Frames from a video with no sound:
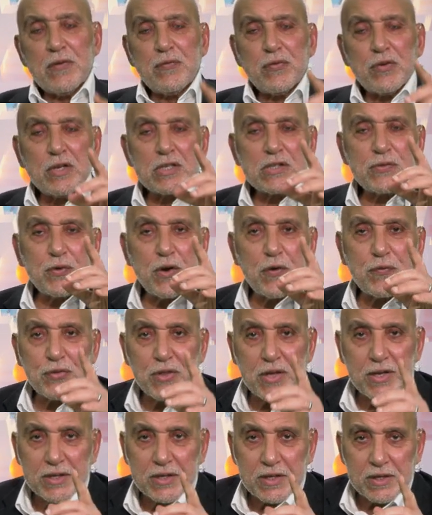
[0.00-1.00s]
The philosophy
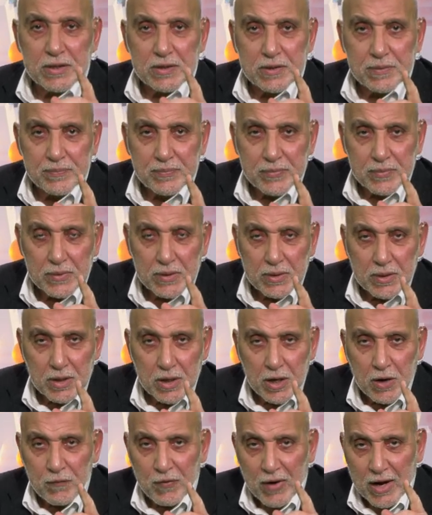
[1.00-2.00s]
of thinking
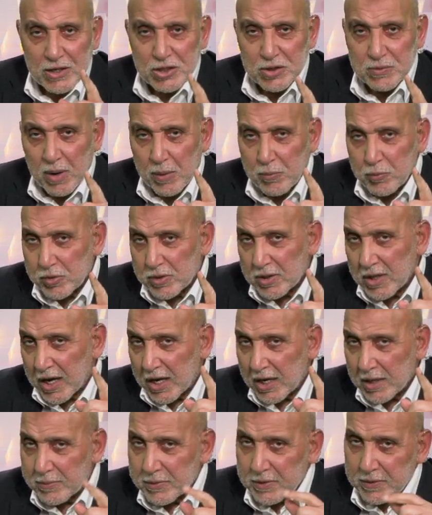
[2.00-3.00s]
of Haji Mahmud
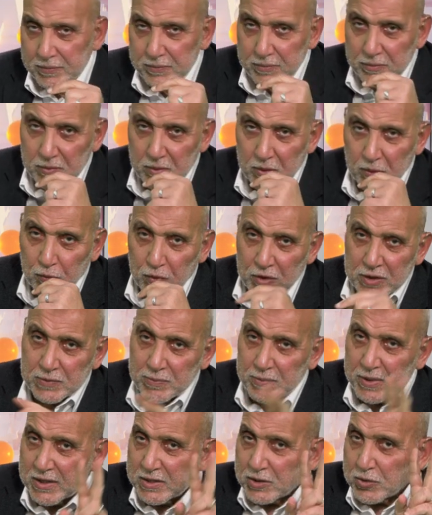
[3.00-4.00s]
al-Arabi
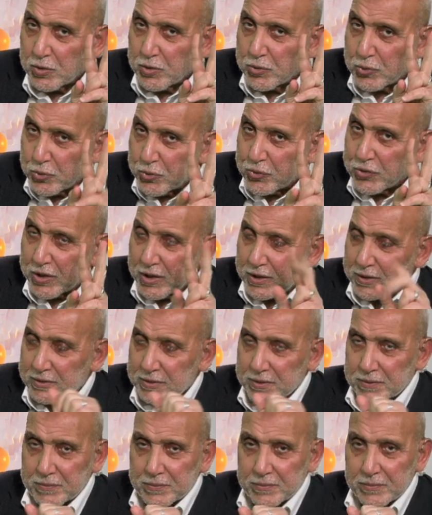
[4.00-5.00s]
was based on two
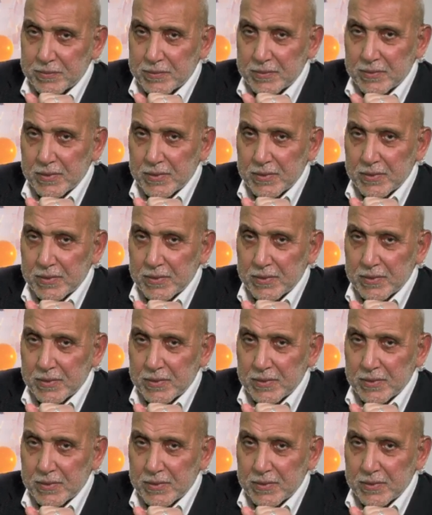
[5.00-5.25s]
things.